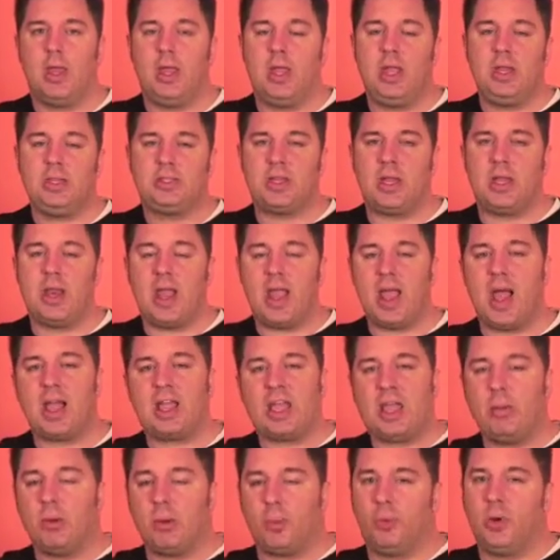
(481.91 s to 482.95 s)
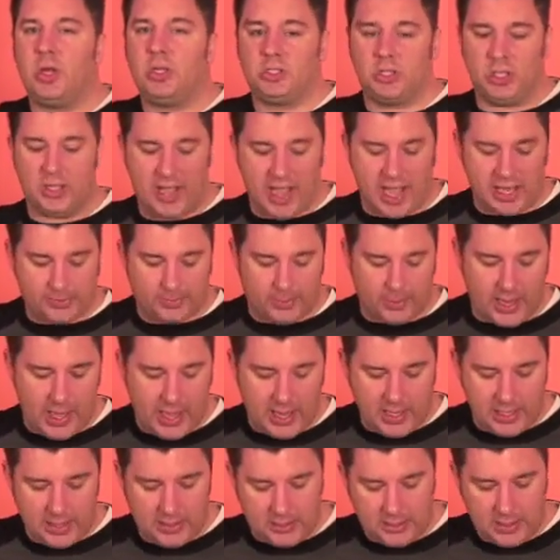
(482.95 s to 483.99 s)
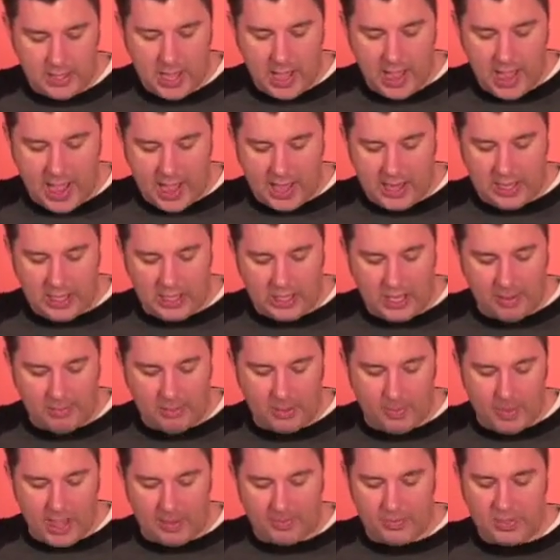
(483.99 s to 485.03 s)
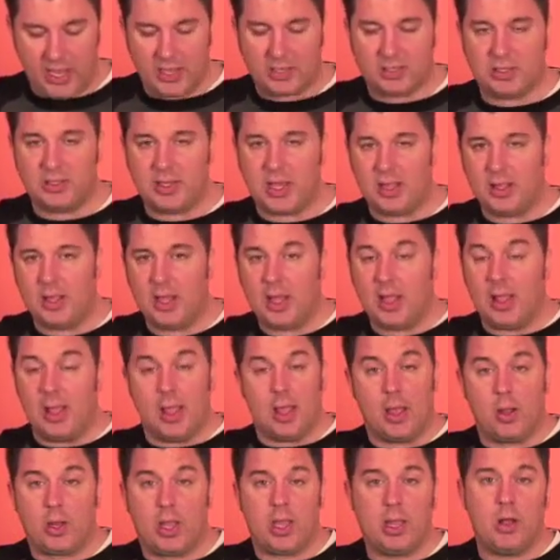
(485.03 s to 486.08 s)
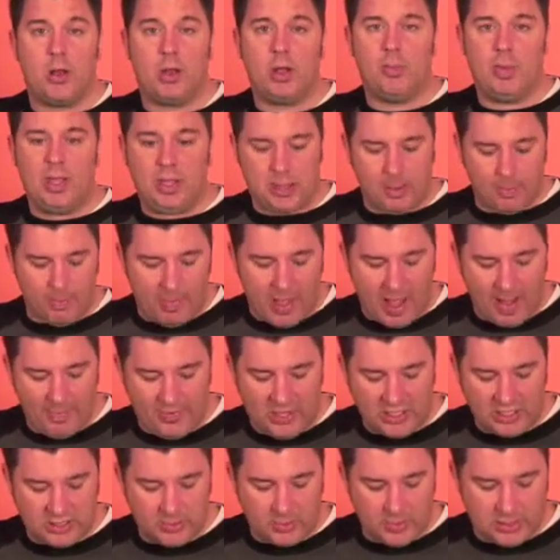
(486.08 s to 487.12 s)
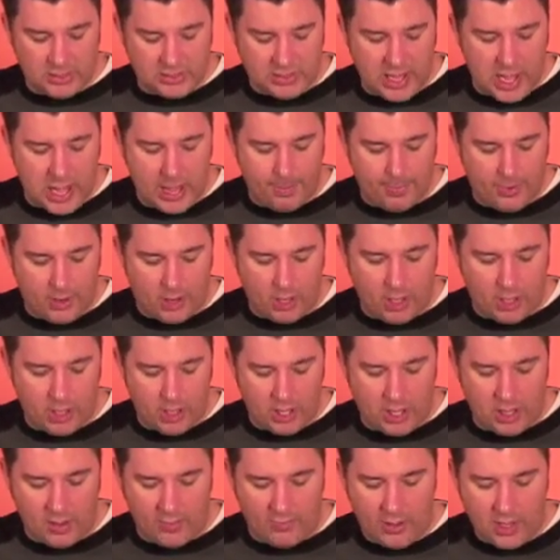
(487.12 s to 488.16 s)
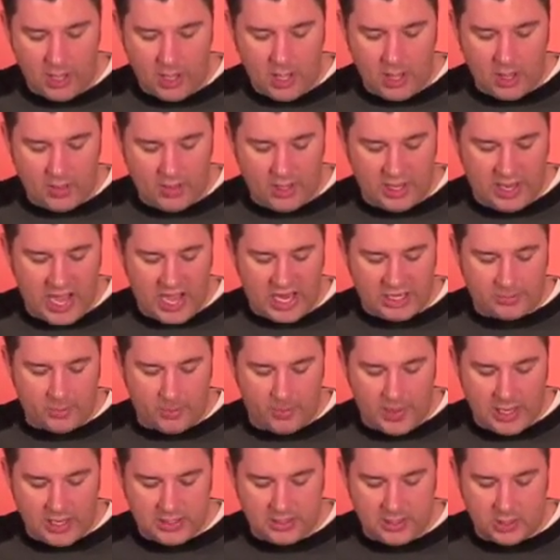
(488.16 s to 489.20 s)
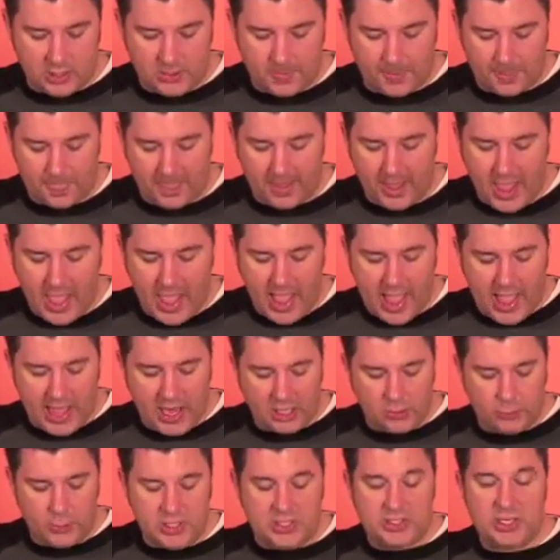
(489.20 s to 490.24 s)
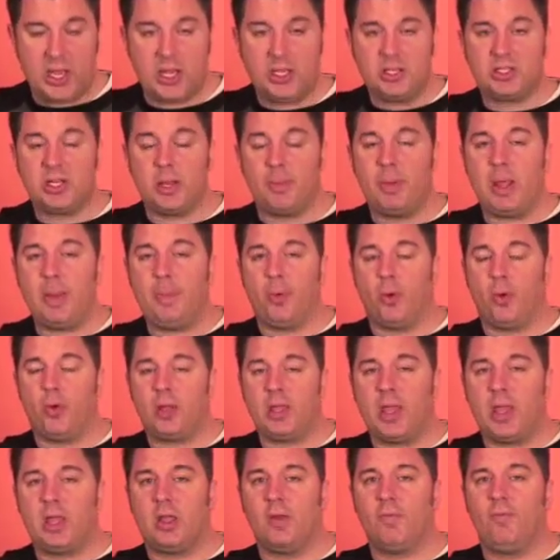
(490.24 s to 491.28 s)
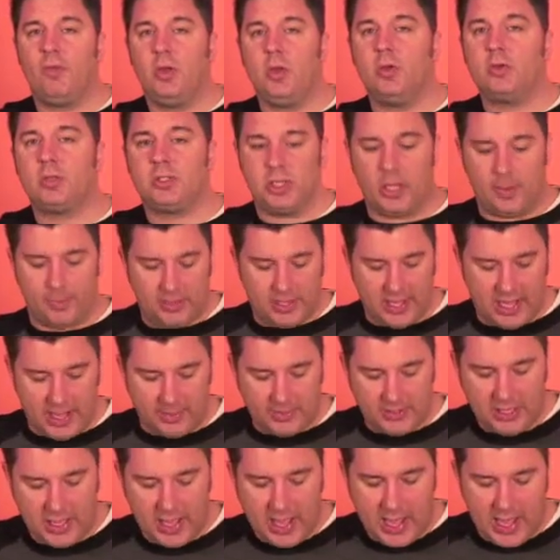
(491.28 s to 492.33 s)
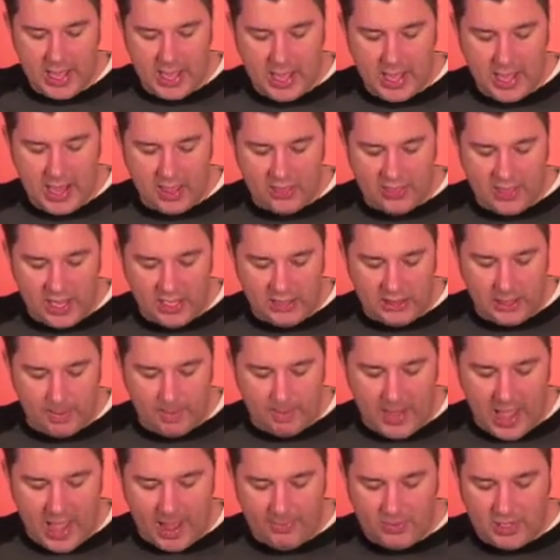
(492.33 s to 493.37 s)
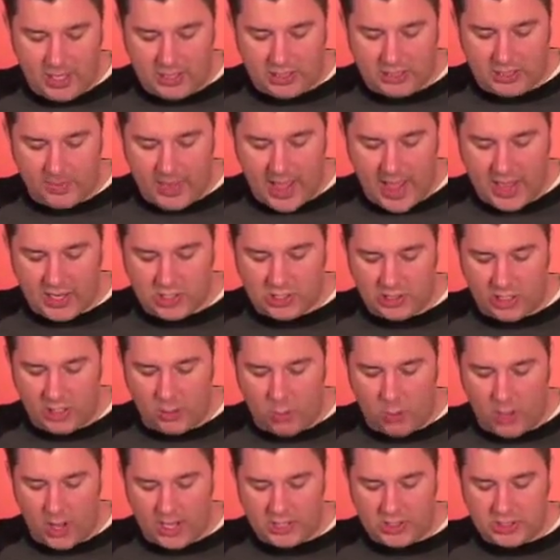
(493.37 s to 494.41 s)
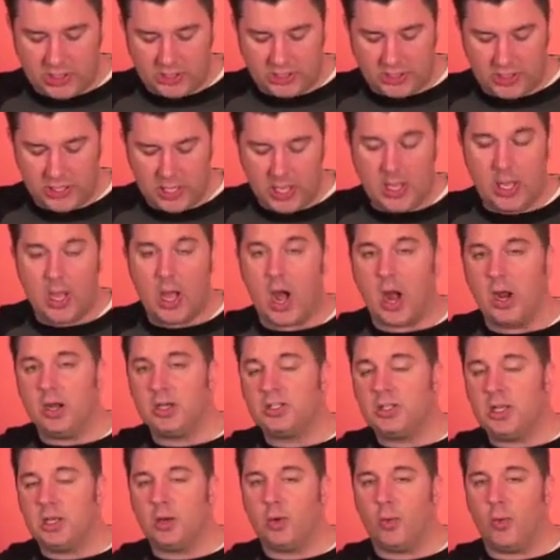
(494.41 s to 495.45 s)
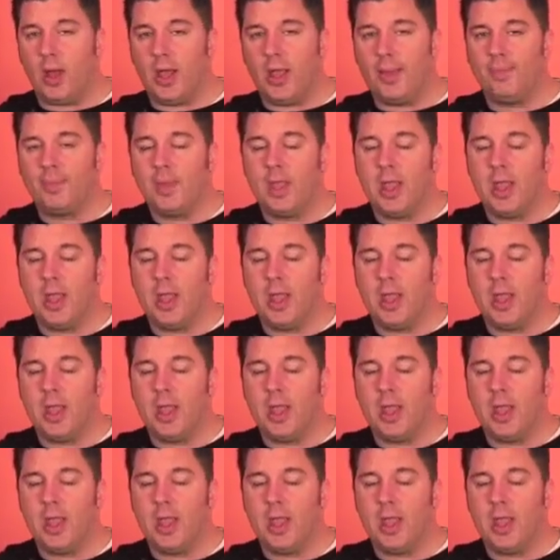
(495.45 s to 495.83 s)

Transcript: He's saying, hey, I came to preach the gospel. I didn't come to baptize. So that can only mean that baptism is not part of the gospel message. And as we said, some people get confused sometimes and think that baptism actually washes our sin away.